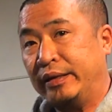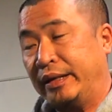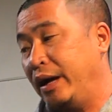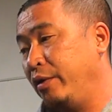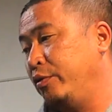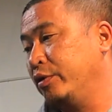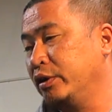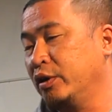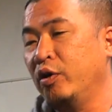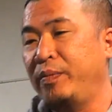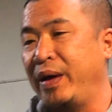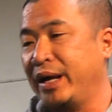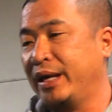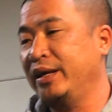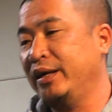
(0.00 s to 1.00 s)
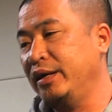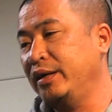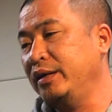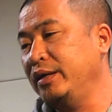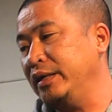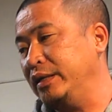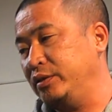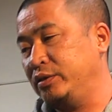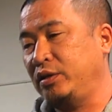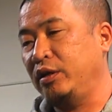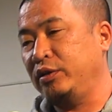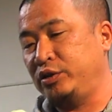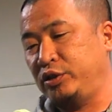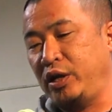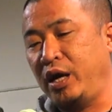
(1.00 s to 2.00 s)
Now we're gonna go back here and
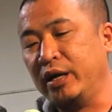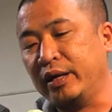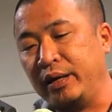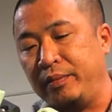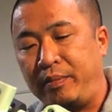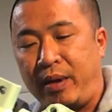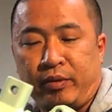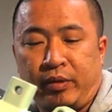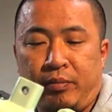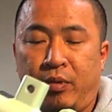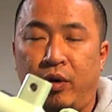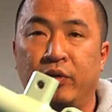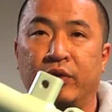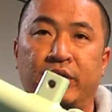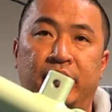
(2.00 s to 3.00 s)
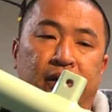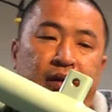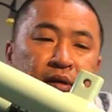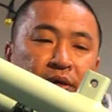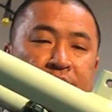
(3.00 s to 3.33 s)
install the shock and mount the motor